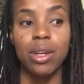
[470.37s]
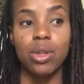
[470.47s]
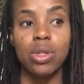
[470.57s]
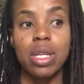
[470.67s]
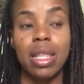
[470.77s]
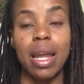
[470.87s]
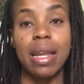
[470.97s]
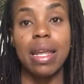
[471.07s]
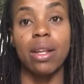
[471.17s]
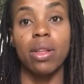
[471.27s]
you'll see that I
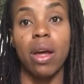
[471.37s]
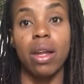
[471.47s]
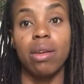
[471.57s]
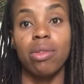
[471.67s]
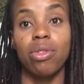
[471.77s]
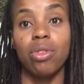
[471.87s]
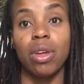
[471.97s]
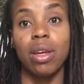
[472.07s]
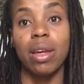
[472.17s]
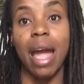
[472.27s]
knit a lot of
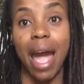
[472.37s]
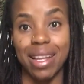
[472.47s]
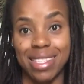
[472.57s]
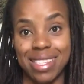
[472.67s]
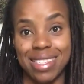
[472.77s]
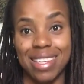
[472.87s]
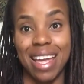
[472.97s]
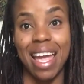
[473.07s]
hats